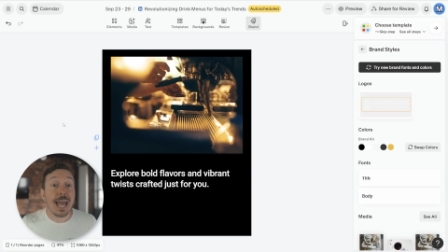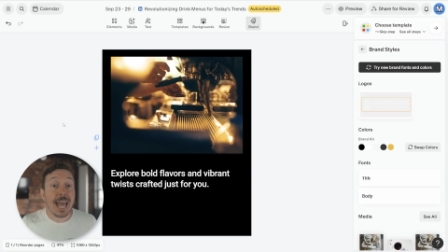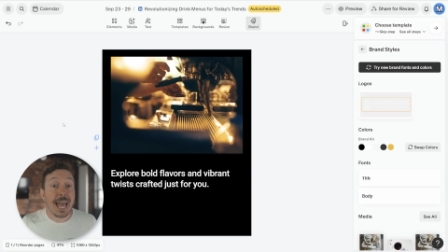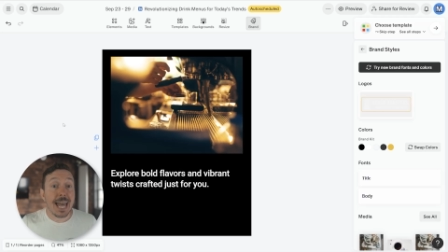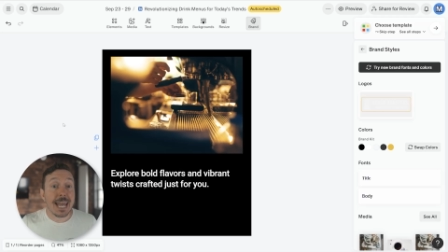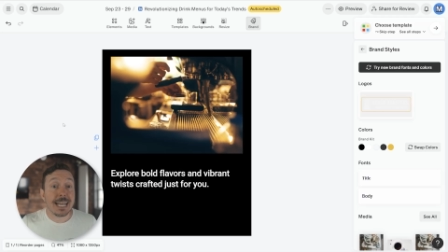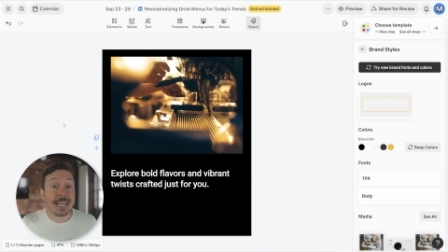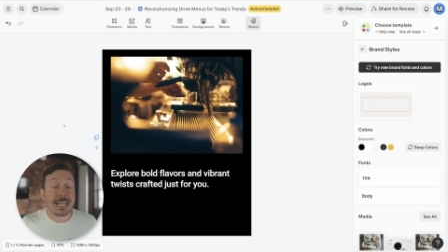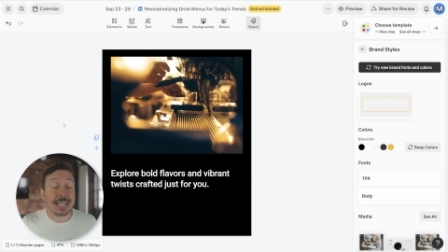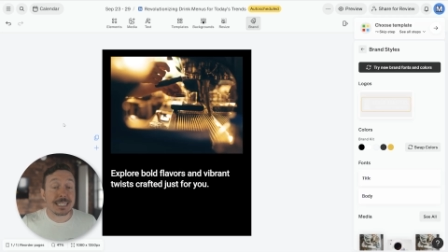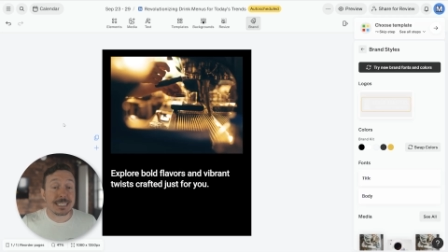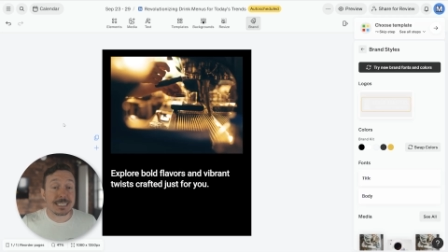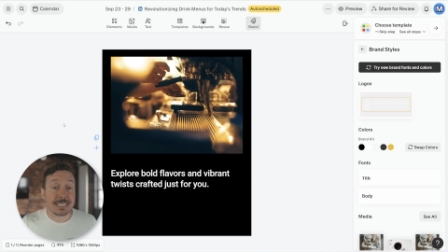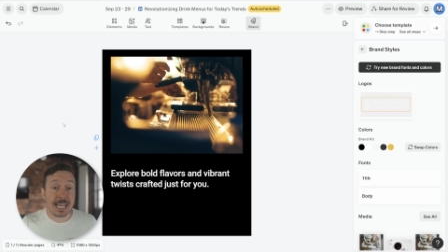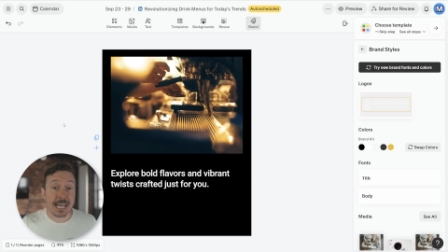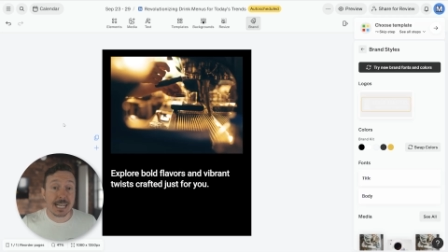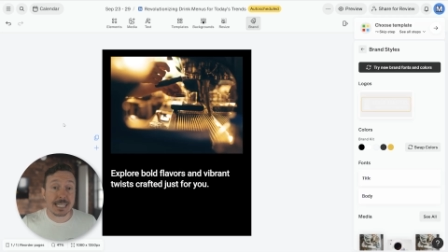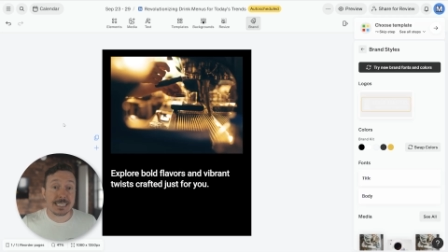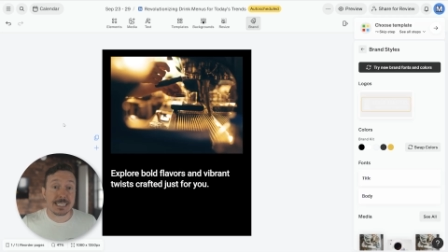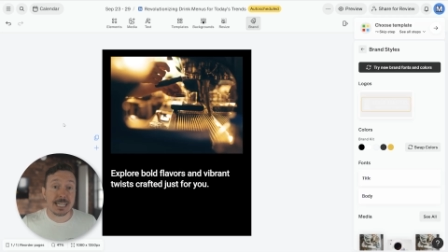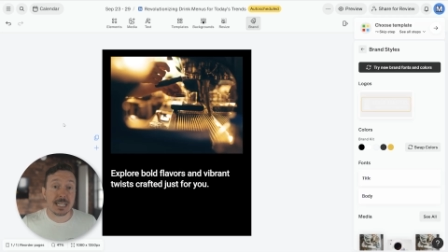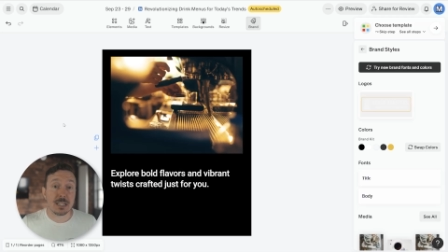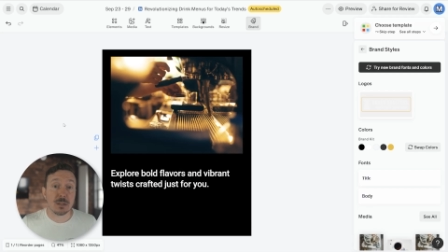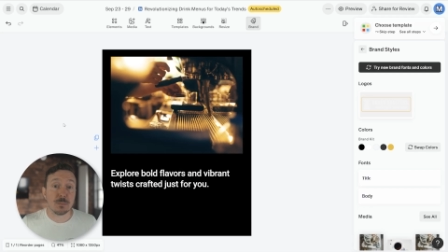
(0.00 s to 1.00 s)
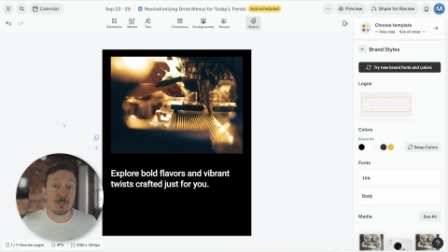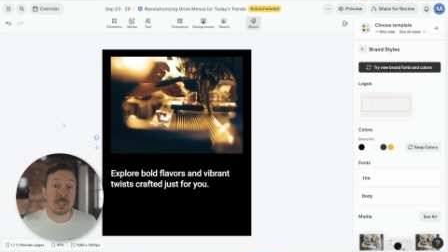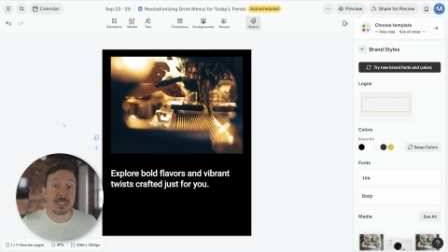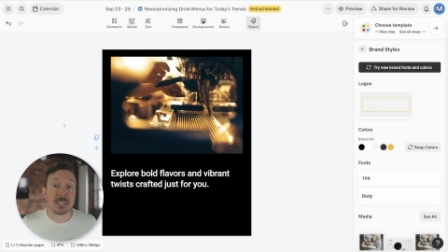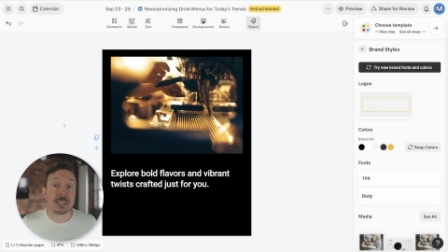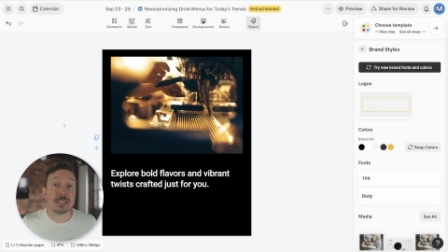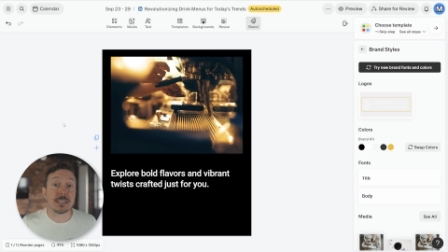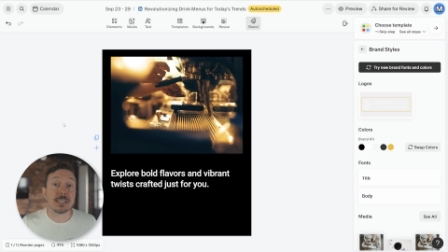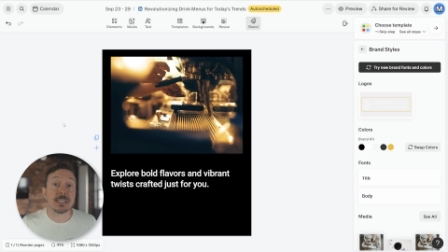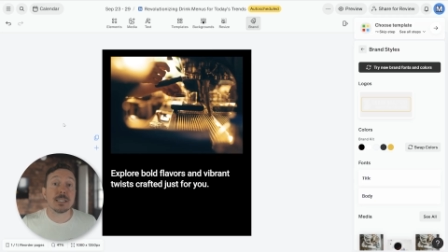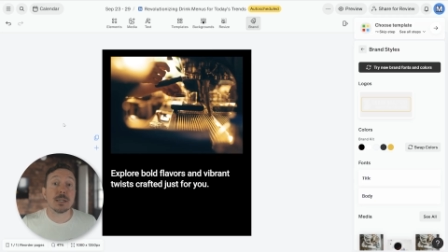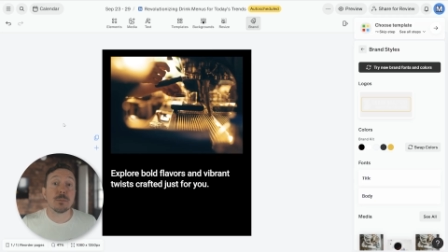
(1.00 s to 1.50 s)
Editing text
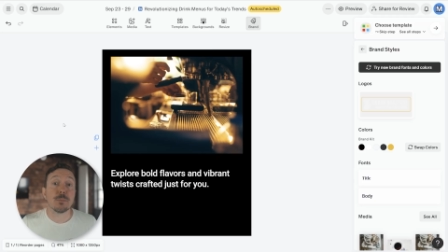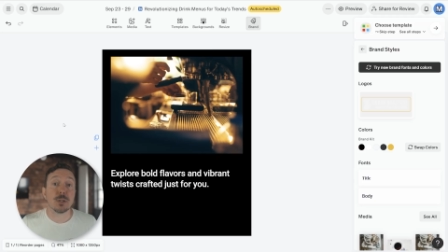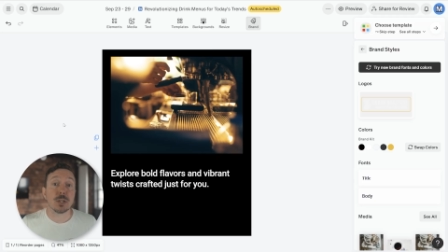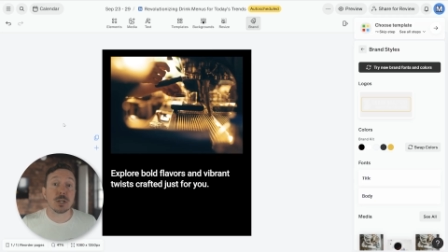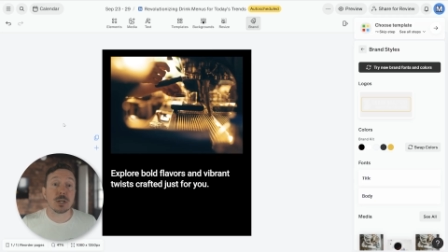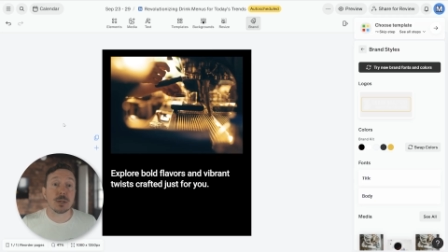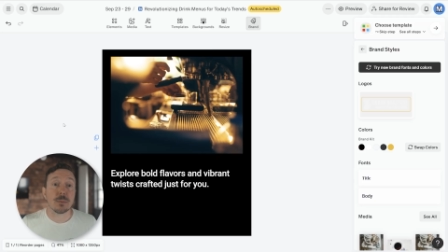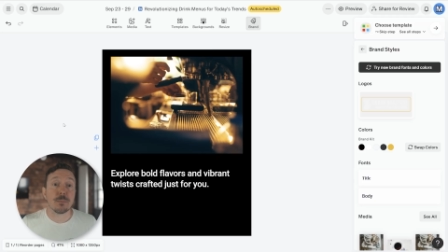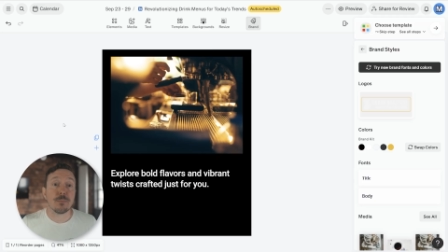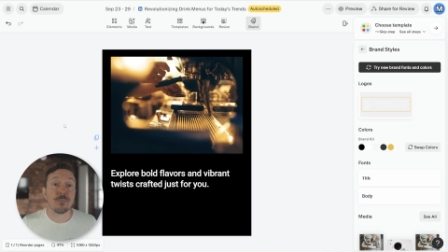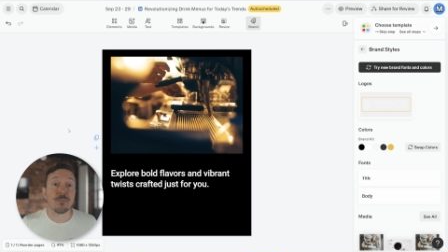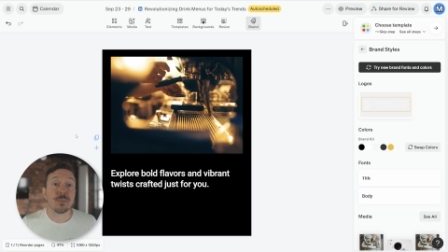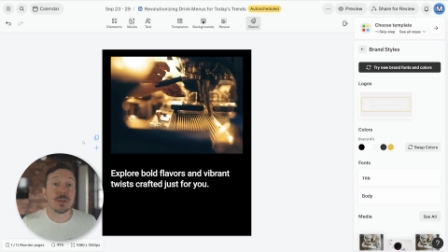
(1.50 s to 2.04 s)
elements is similar.